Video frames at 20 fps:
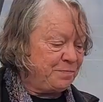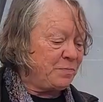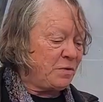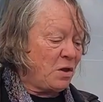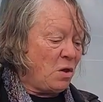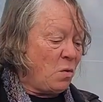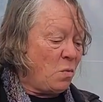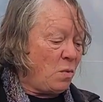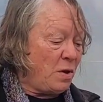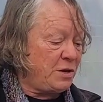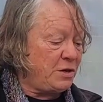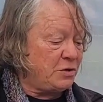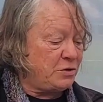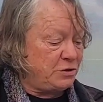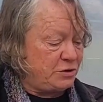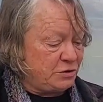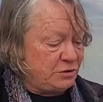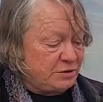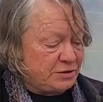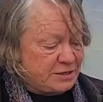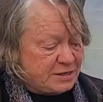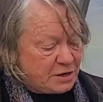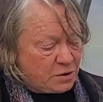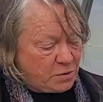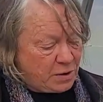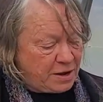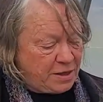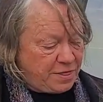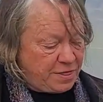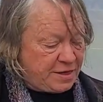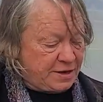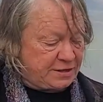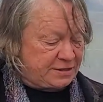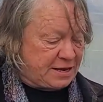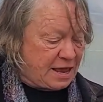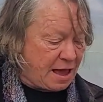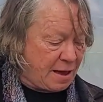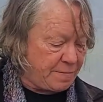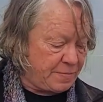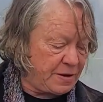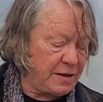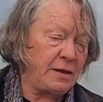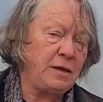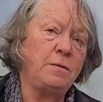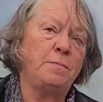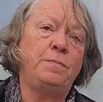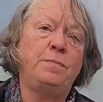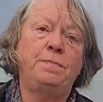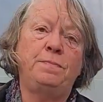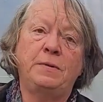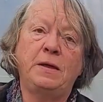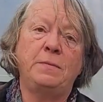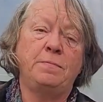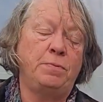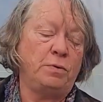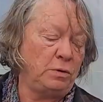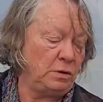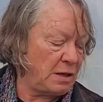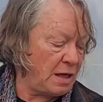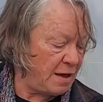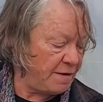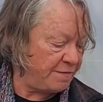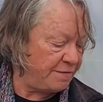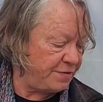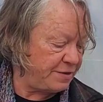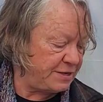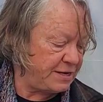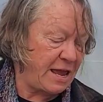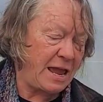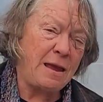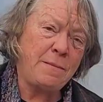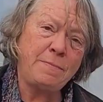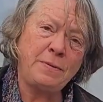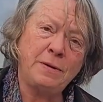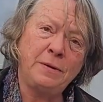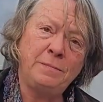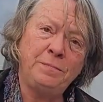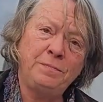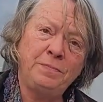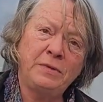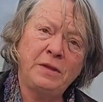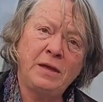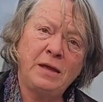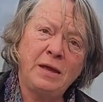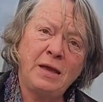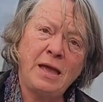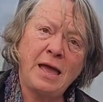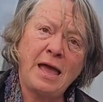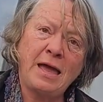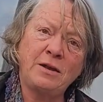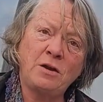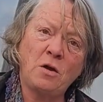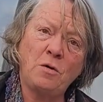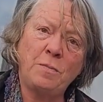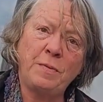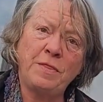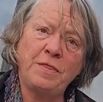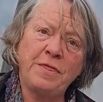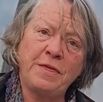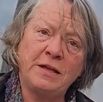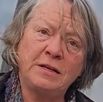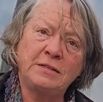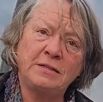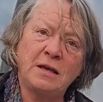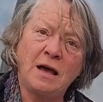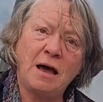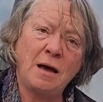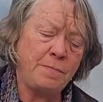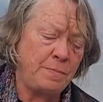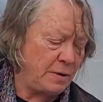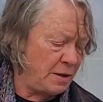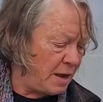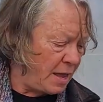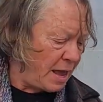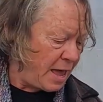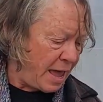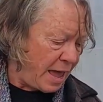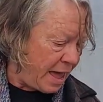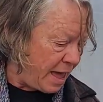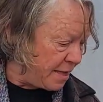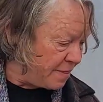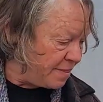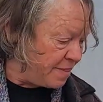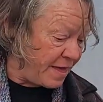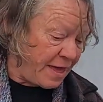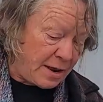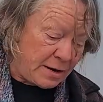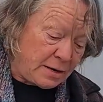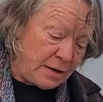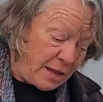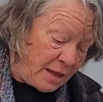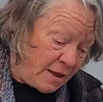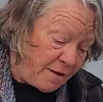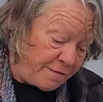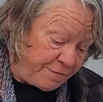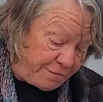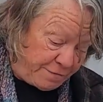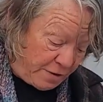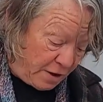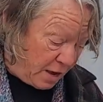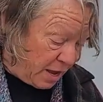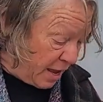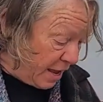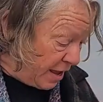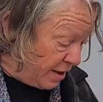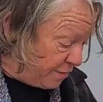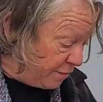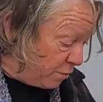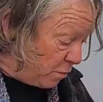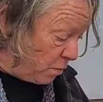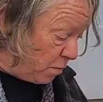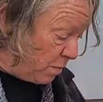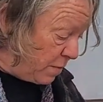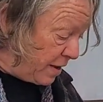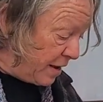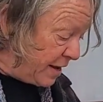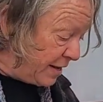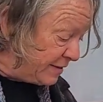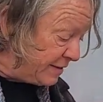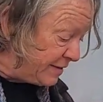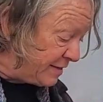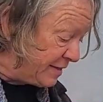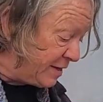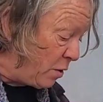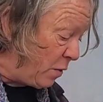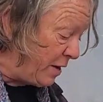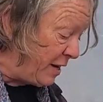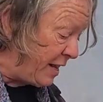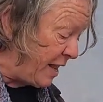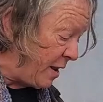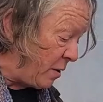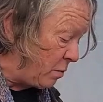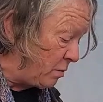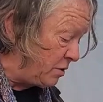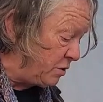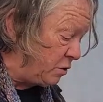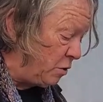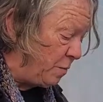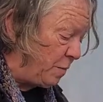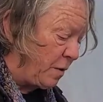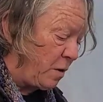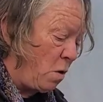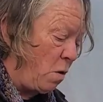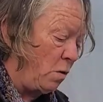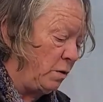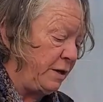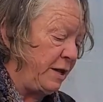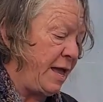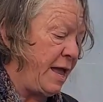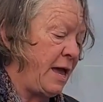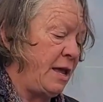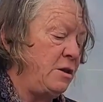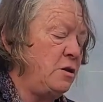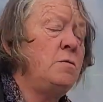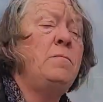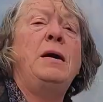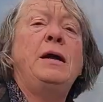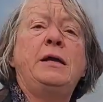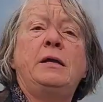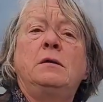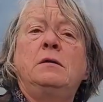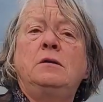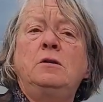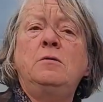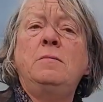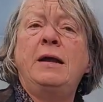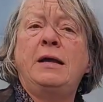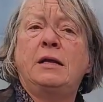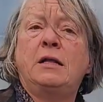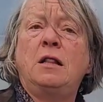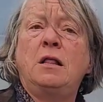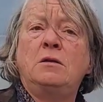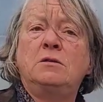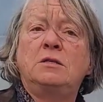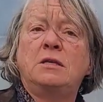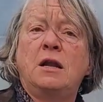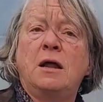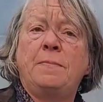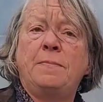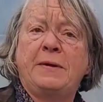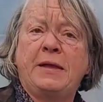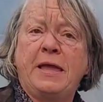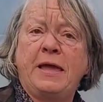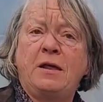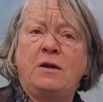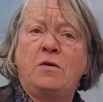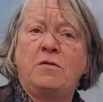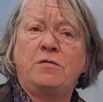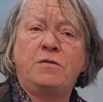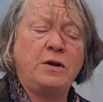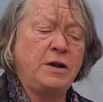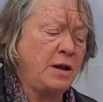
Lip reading: When you do see green things happening, you can pull off the tape and open things up. And then if it's going to get super cold again, you might close it up again overnight.